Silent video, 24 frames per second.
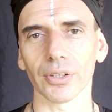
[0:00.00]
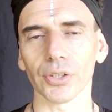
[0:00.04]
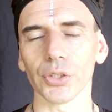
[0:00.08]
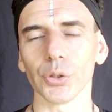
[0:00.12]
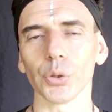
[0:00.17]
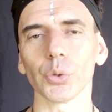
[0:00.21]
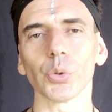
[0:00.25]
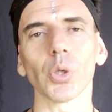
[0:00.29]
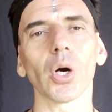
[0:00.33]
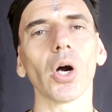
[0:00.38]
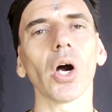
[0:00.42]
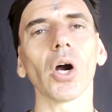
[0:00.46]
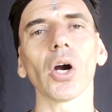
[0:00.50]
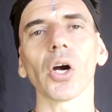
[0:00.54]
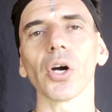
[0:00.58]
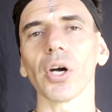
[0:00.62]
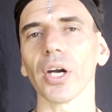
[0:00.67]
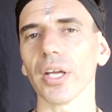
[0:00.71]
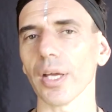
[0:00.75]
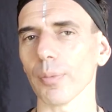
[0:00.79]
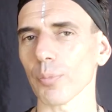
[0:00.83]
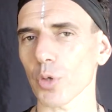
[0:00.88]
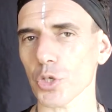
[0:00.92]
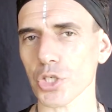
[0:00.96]
You
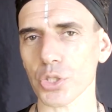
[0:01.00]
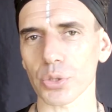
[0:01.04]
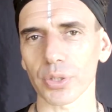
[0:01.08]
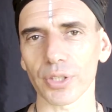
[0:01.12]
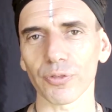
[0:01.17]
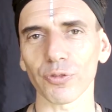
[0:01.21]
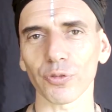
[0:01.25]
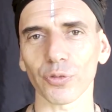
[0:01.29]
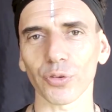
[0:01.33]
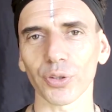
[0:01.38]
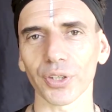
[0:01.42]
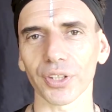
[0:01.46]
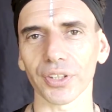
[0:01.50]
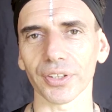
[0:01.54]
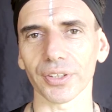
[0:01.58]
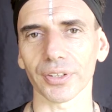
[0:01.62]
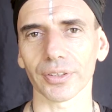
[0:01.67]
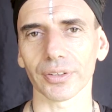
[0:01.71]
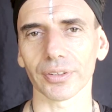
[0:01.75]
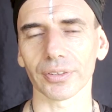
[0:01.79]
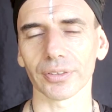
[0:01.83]
are emotionally free.